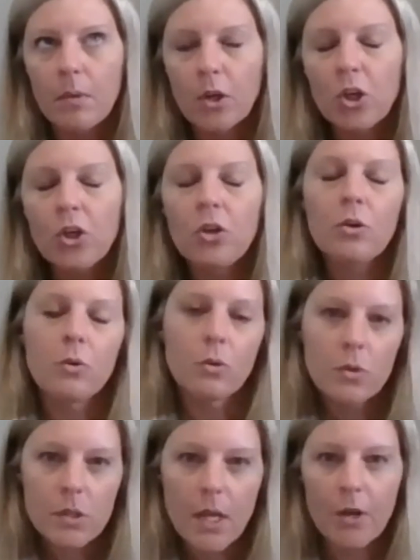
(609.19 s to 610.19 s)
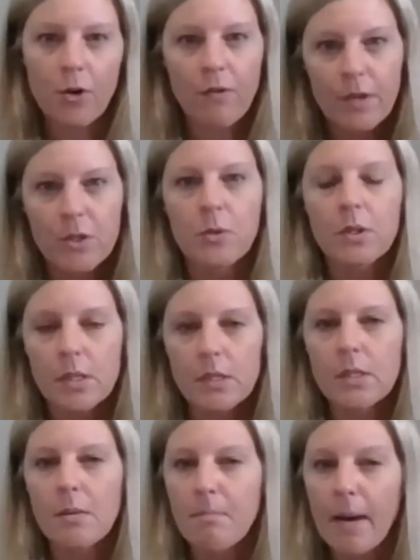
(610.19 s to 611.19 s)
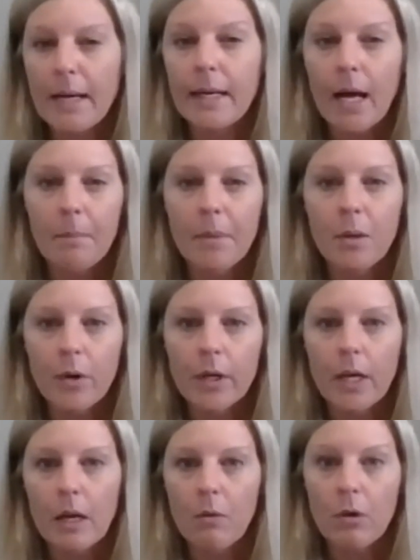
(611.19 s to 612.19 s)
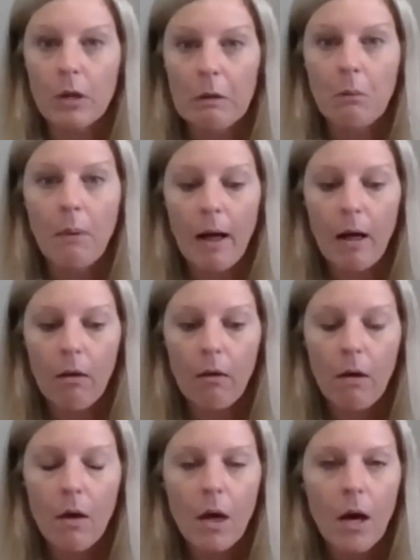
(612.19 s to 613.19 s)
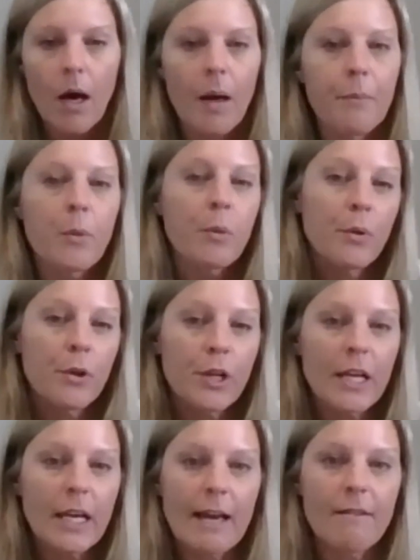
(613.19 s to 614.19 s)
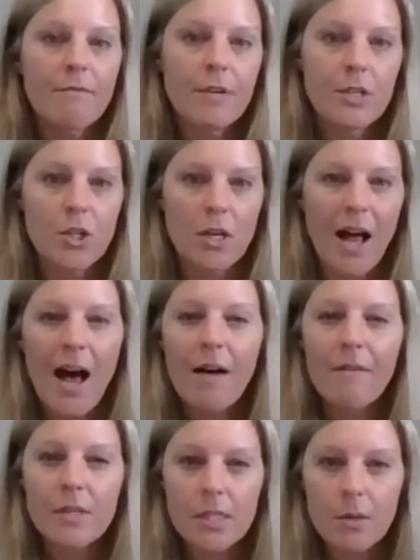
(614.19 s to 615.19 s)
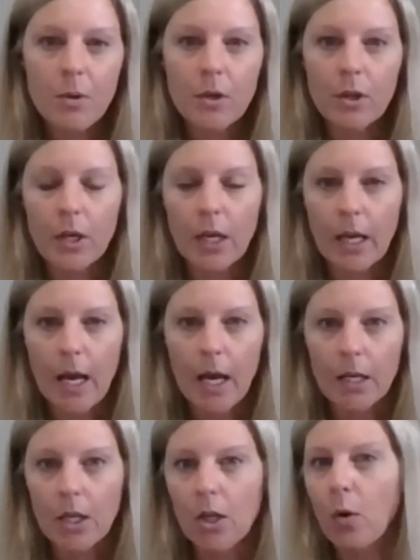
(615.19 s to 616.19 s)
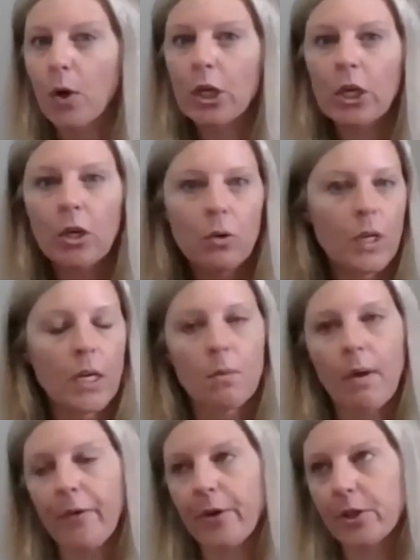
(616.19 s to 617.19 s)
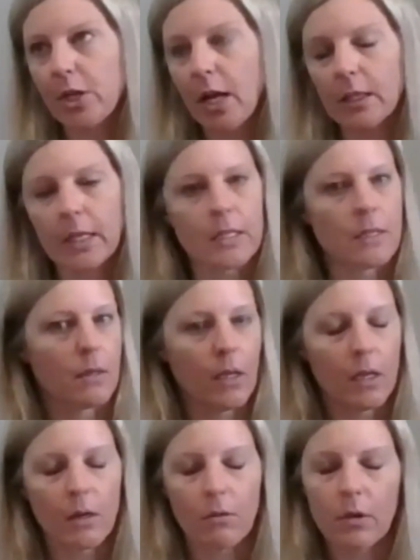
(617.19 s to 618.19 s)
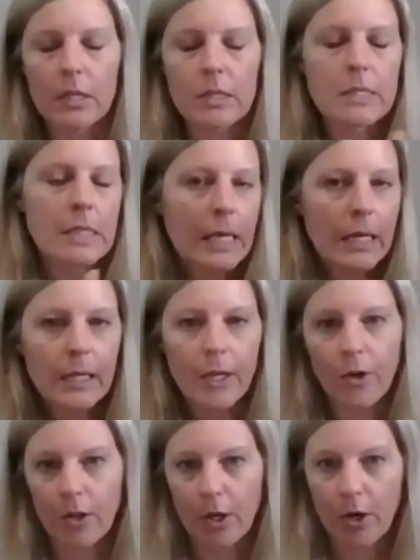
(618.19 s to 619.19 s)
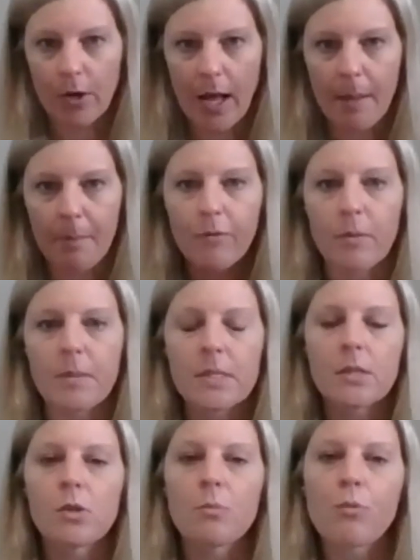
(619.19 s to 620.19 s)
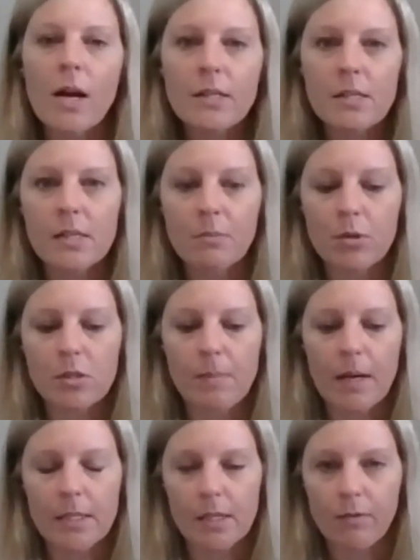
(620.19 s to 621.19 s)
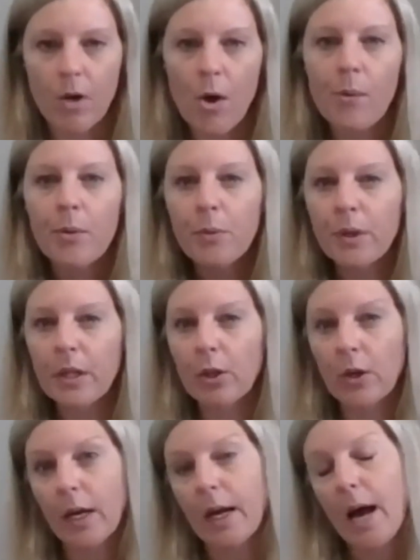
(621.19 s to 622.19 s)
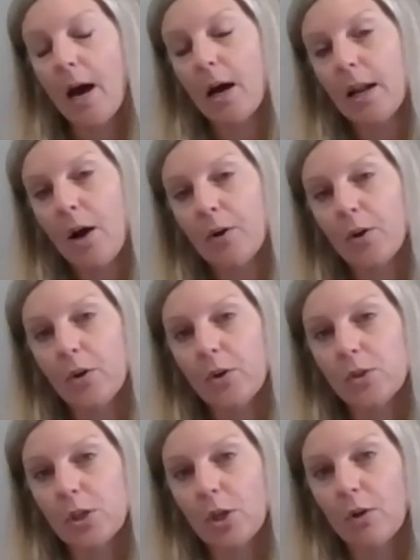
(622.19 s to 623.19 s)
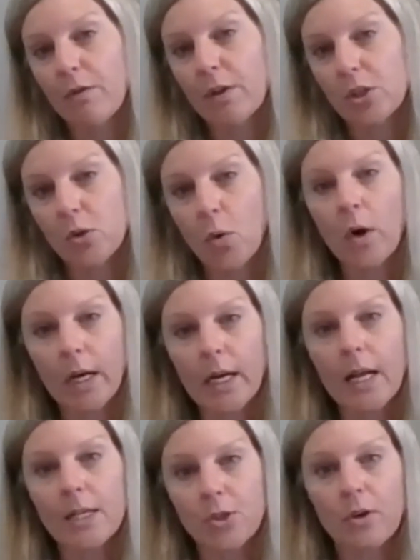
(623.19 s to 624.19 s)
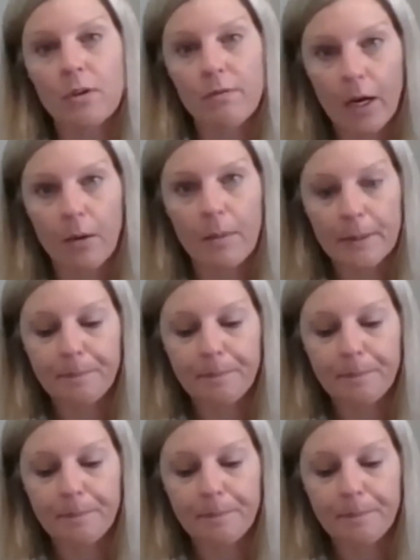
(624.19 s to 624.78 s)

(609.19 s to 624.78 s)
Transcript: cues that your visual system might not be working really well. When we're looking at vision, obviously we're looking at, acuity and whether a child can see clearly or not. But from a sensory processing perspective, we're really looking at how you're using your vision to organize your environment.